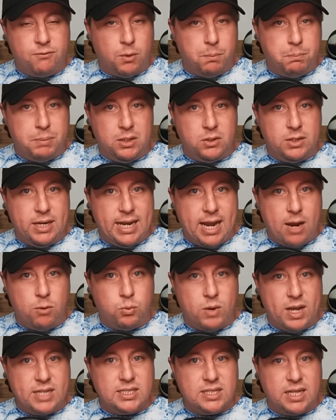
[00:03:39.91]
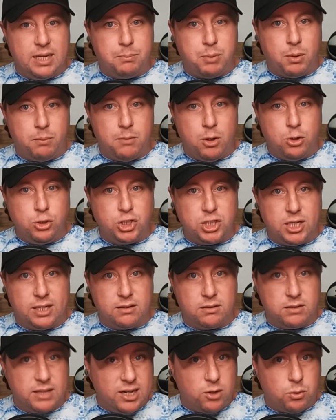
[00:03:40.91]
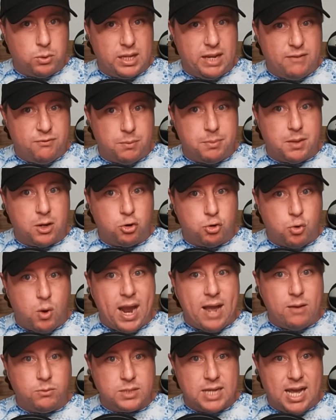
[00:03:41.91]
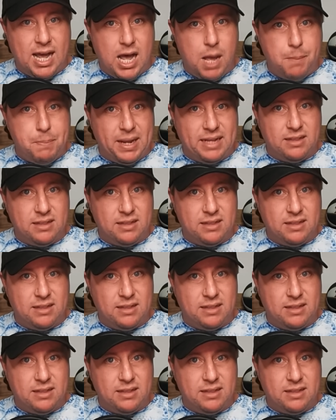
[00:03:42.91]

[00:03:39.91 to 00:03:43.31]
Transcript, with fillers: for building a wrestling promotion literally from the ground up